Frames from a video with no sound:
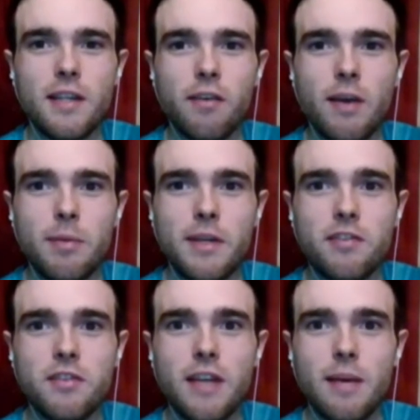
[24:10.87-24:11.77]
that
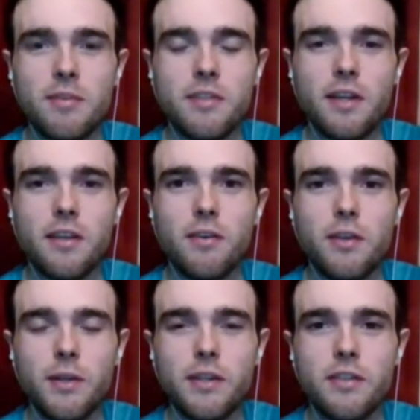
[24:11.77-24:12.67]
reputational damage that you're
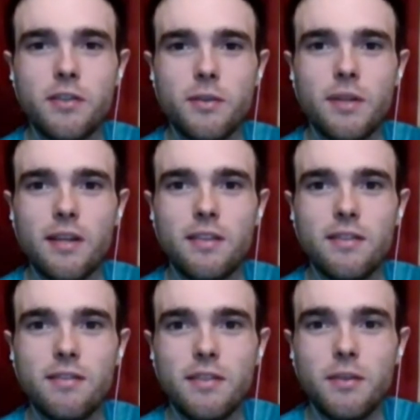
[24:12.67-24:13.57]
alluding to that
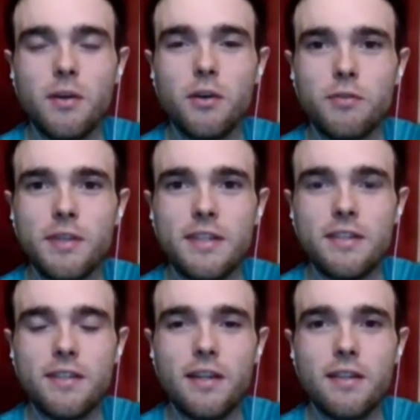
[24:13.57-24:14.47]
you know, horse
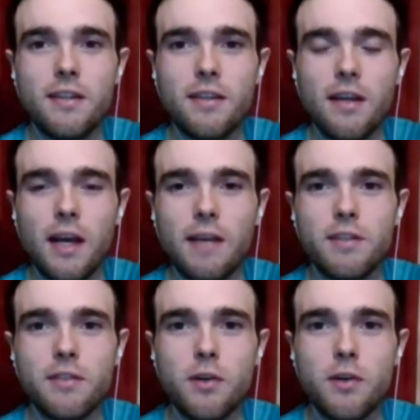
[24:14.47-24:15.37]
racing's in the eye of
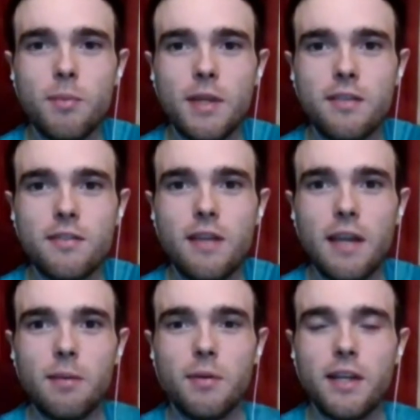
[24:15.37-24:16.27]
the storm and
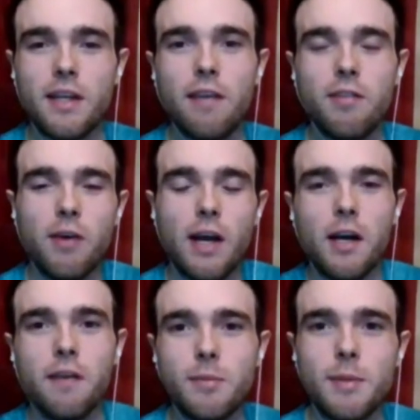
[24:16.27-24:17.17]
anyone can have a crack
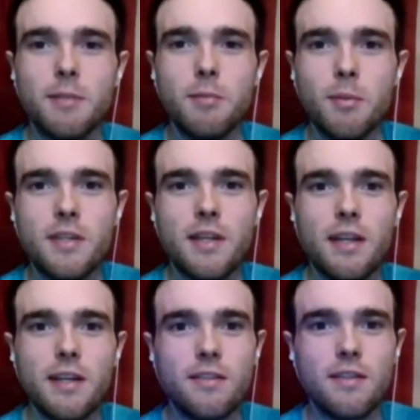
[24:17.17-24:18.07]
off at the moment.
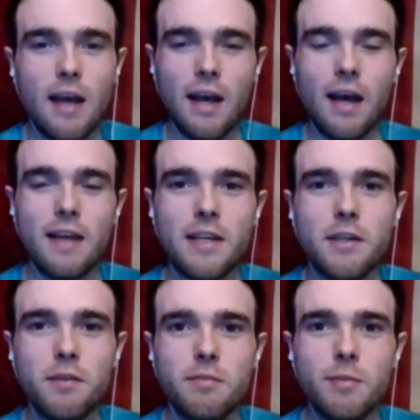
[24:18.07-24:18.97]
And as as I
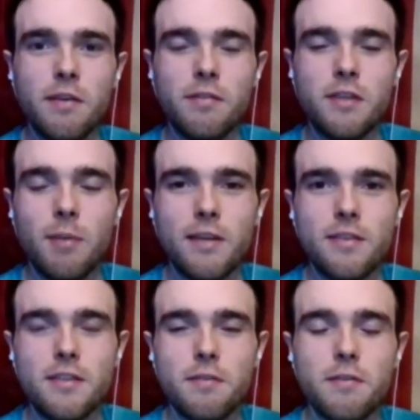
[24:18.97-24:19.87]
know from covering the
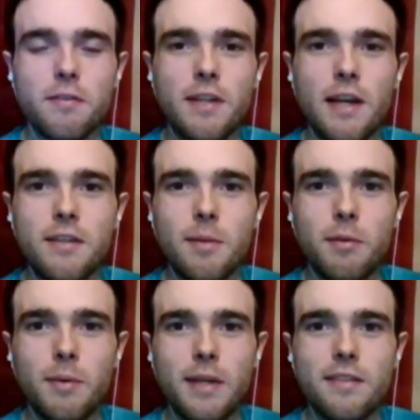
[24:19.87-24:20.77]
box and stuff over the last
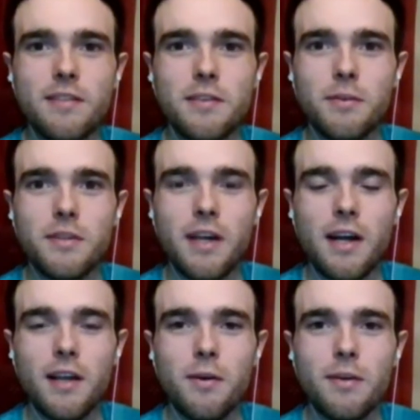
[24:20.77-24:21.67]
couple of weeks, you know, they're
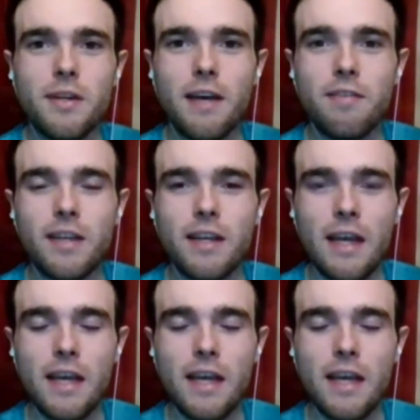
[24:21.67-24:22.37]
not alone in having